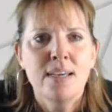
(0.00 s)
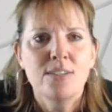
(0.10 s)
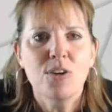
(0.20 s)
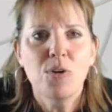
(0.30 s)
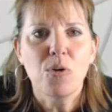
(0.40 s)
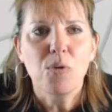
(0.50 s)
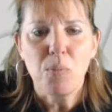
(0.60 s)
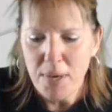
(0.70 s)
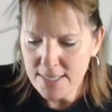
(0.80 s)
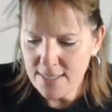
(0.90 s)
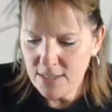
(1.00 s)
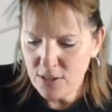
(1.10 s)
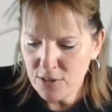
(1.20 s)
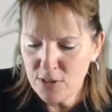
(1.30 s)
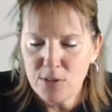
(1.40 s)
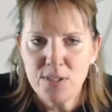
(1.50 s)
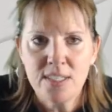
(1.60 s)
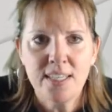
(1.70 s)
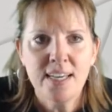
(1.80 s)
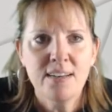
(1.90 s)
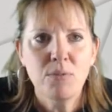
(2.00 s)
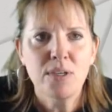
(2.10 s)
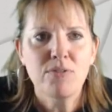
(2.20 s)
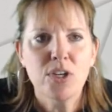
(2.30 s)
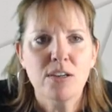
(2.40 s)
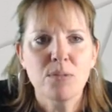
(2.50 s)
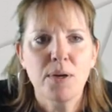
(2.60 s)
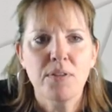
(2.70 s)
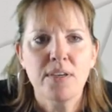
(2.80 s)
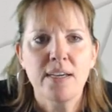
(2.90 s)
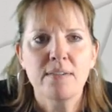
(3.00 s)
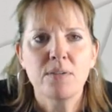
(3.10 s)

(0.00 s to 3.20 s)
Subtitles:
So based on all those, and again, we've talked about that,